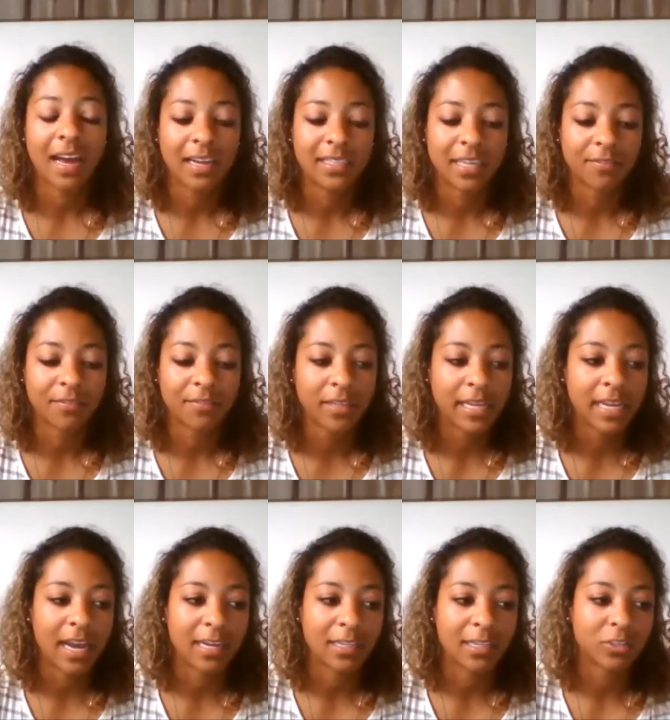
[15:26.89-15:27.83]
I
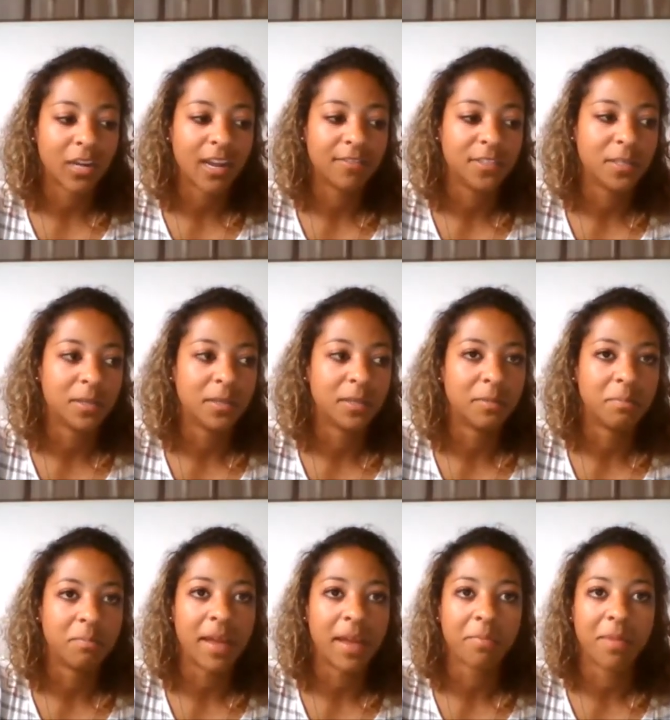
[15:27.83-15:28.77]
definitely I strive
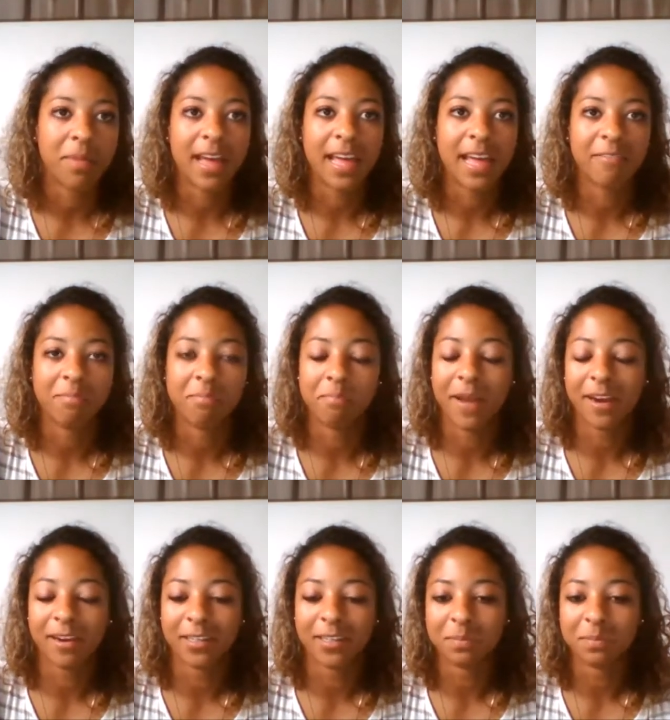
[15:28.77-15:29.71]
to make my
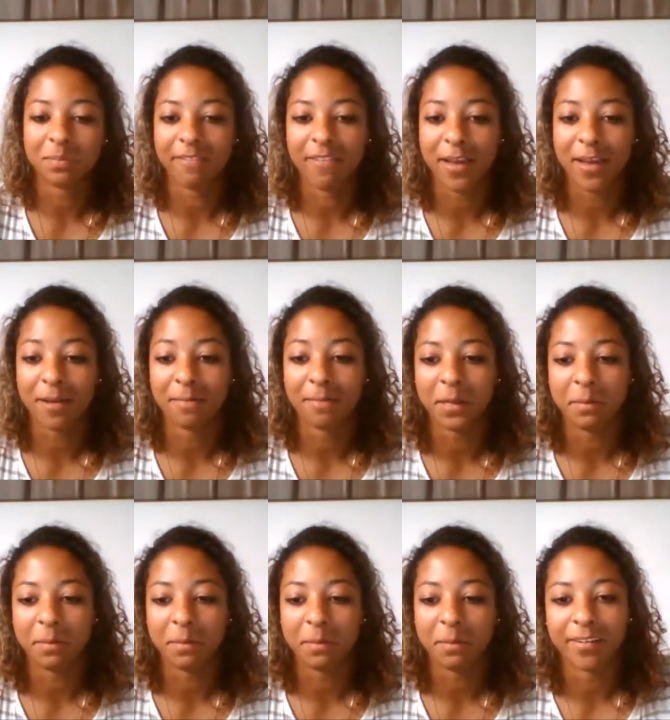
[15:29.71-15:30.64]
parents, my family
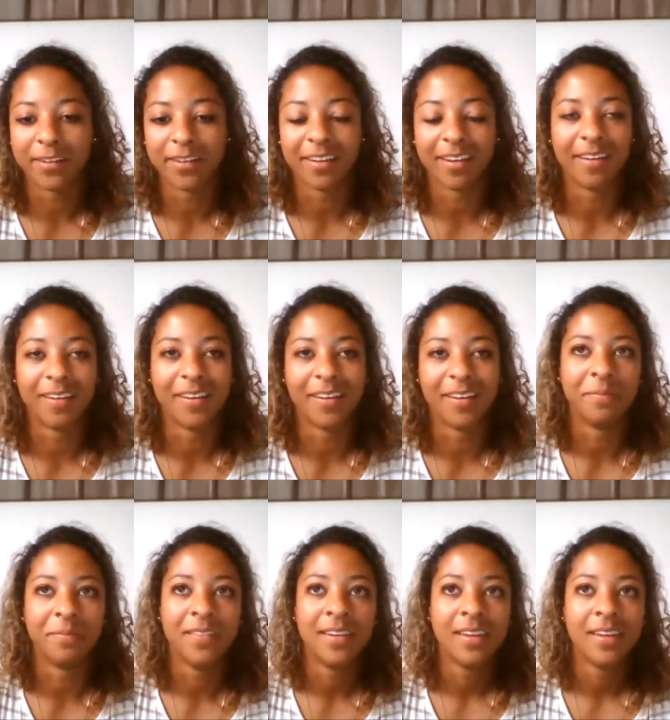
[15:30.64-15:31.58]
proud.
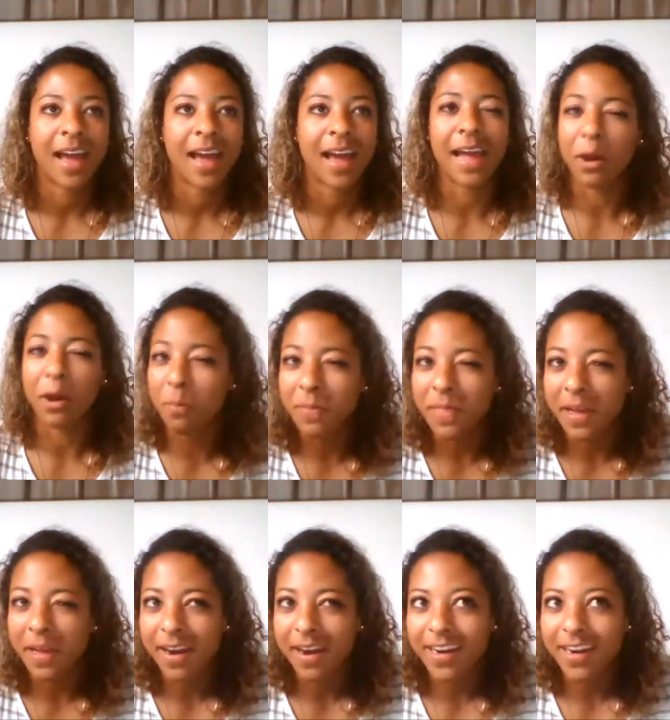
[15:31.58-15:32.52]
Um, I hope
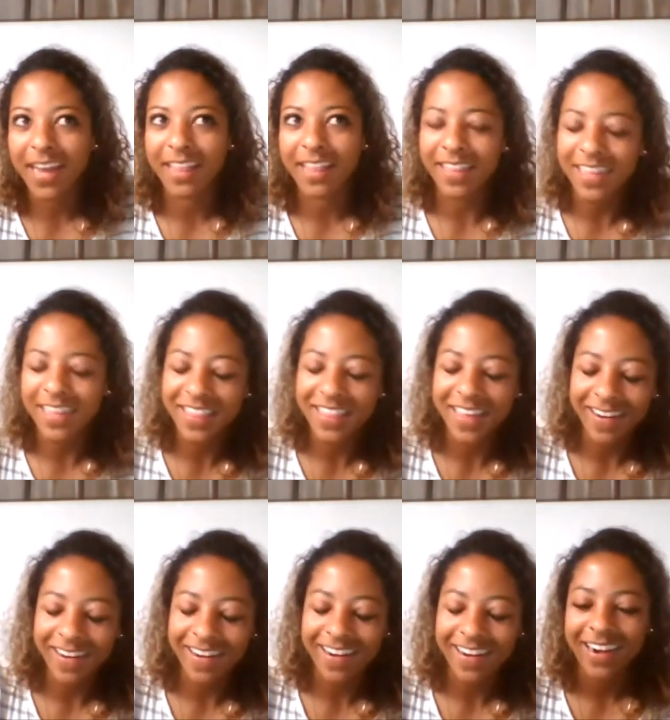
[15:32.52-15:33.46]
they are. I think they
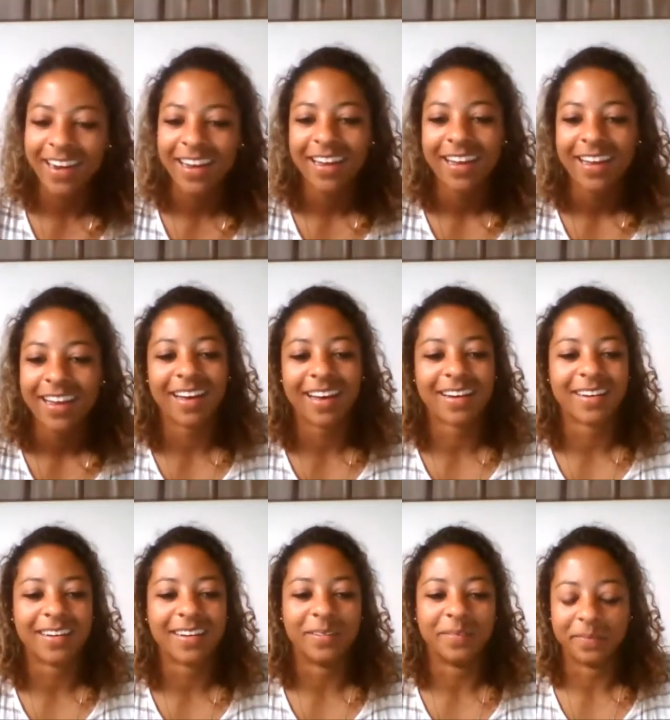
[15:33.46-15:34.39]
are.
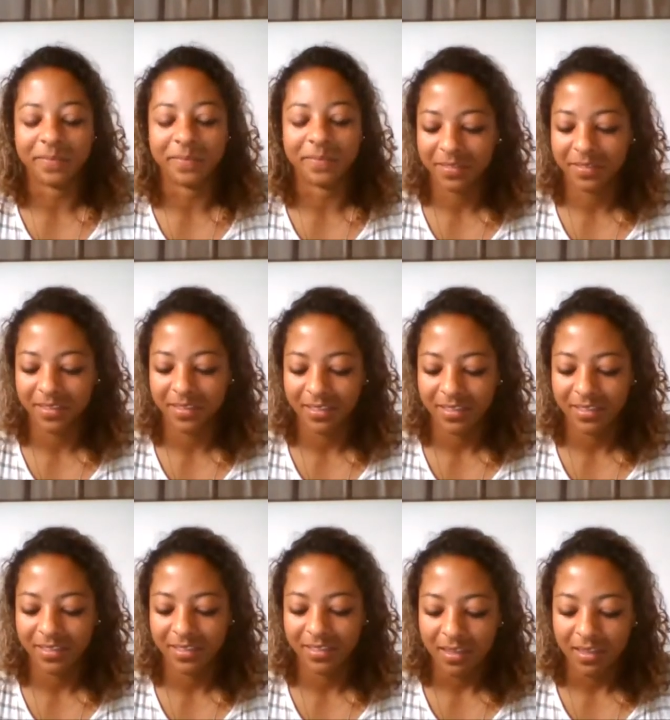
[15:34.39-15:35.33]
Um,
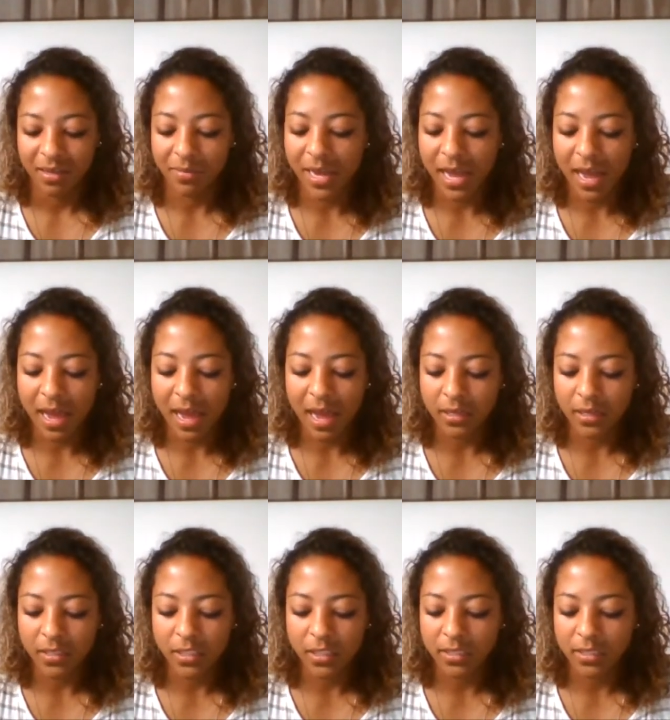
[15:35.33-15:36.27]
but yeah,
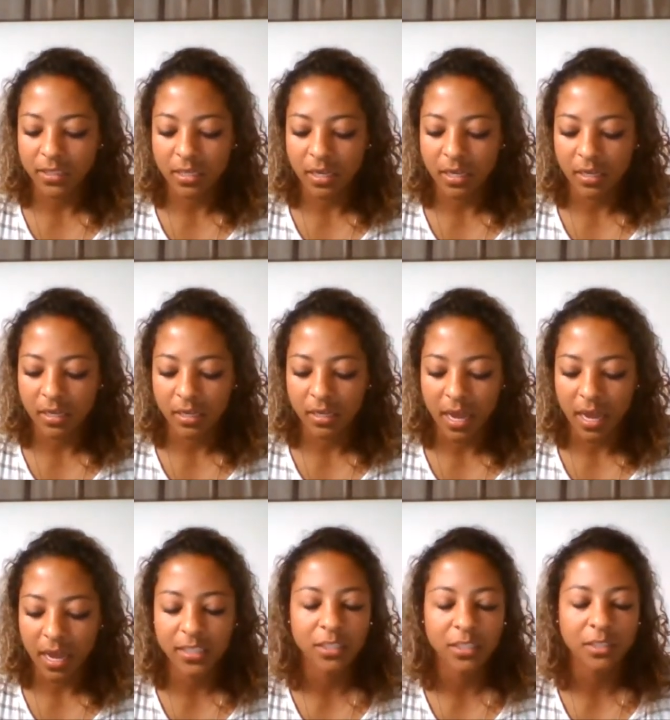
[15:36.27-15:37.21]
I just uh, I
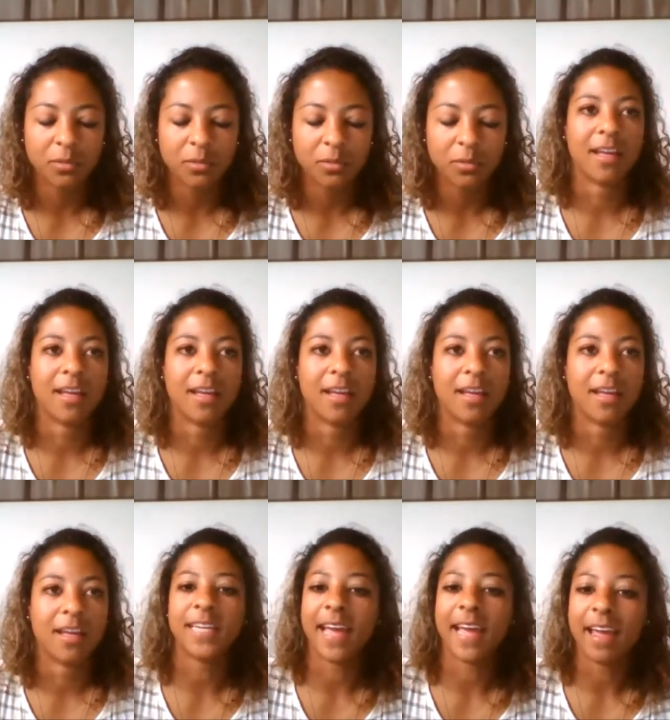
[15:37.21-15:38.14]
do what I love
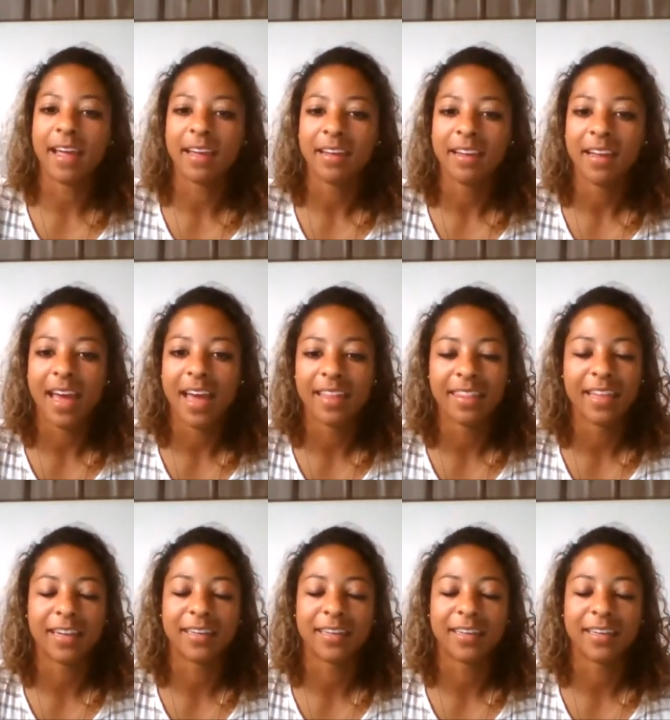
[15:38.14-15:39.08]
every day, and
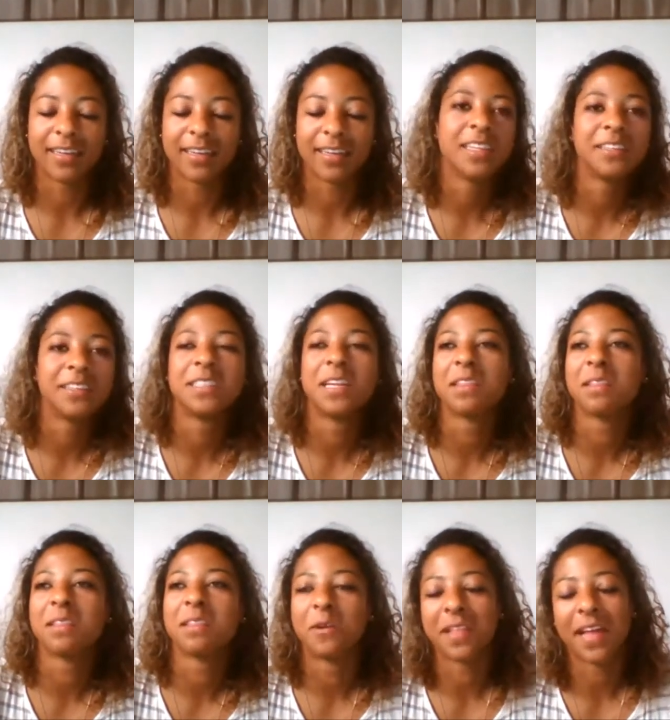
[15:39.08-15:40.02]
there's there's nothing
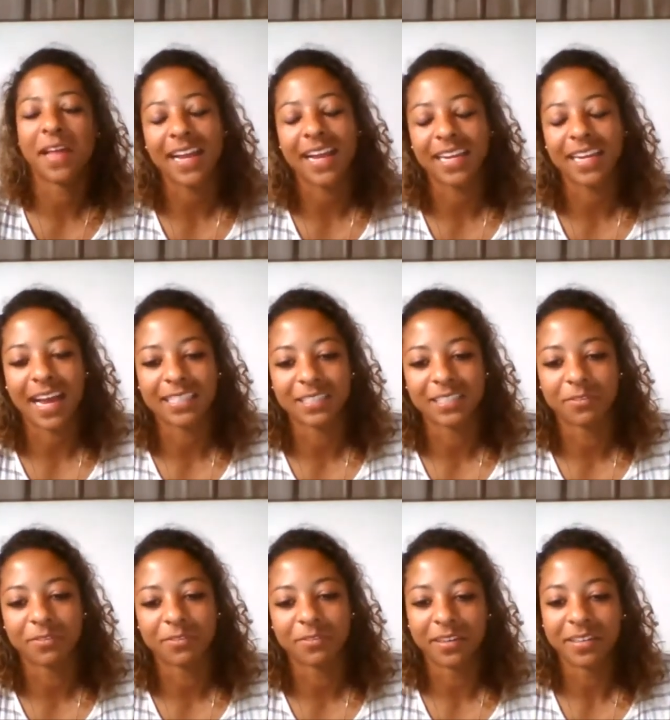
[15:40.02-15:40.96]
more that I could ask
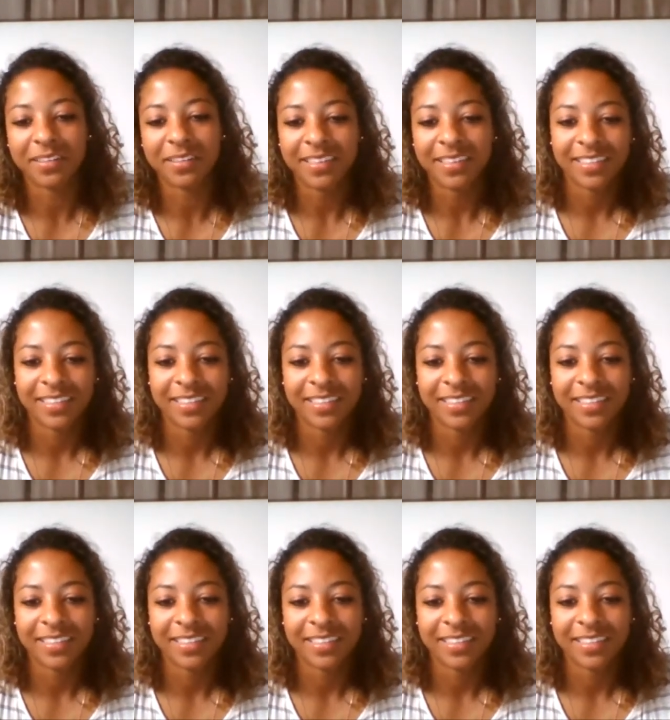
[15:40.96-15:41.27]
for.